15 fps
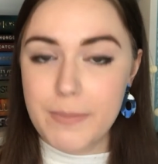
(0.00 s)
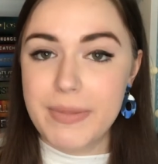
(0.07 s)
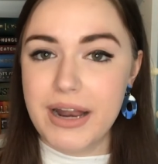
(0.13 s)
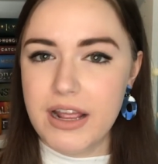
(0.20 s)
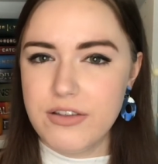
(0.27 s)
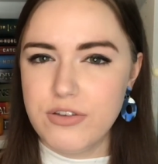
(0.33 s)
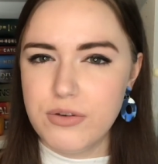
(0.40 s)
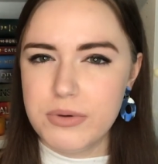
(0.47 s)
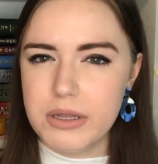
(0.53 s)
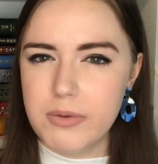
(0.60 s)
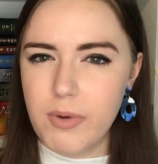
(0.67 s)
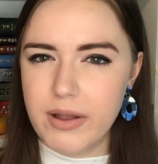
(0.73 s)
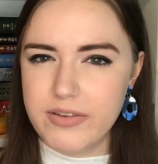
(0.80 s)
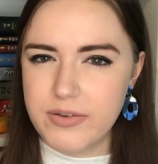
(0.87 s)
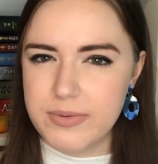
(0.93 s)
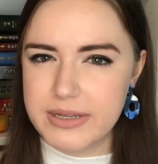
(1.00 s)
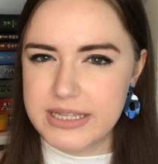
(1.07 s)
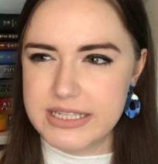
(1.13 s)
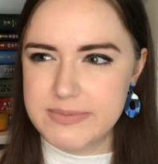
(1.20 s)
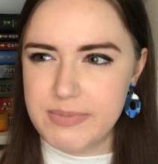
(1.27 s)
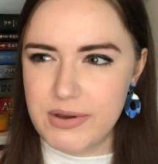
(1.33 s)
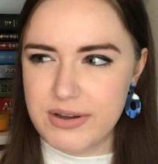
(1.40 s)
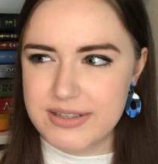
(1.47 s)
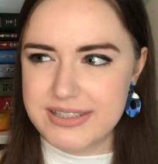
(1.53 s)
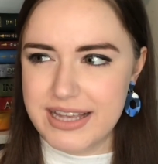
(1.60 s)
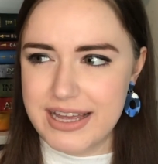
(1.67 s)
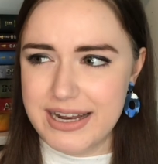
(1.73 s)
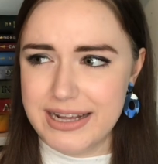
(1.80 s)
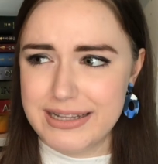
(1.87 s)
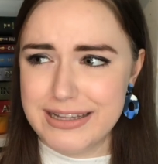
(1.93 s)
But I do really want to read these books,
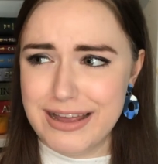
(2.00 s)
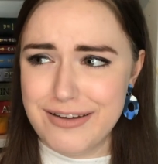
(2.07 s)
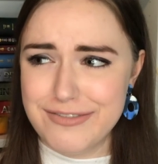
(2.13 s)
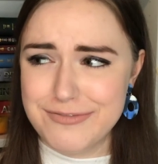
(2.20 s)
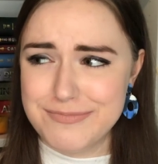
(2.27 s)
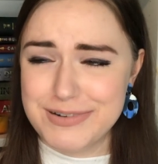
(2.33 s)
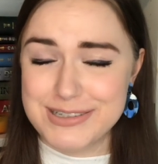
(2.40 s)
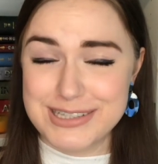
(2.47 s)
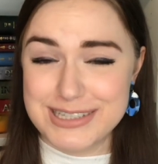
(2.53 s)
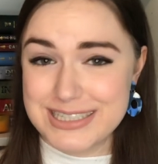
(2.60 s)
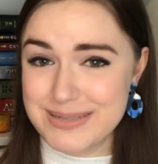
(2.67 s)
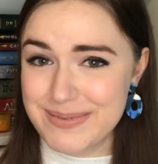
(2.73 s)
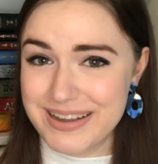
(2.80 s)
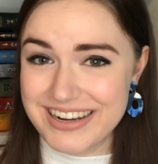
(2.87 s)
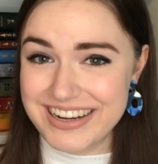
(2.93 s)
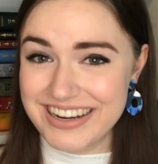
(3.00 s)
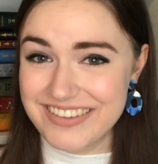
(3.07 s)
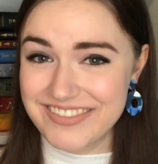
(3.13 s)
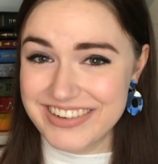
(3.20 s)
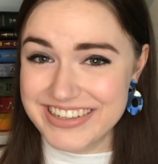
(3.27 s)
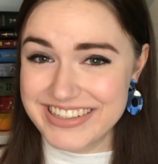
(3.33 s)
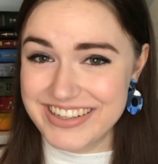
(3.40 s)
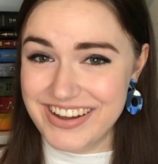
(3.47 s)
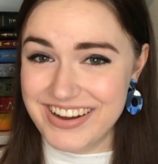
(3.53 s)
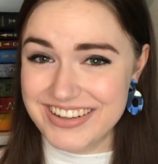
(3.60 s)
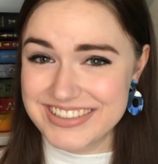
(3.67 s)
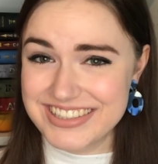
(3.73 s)
and I love participating in read-alongs,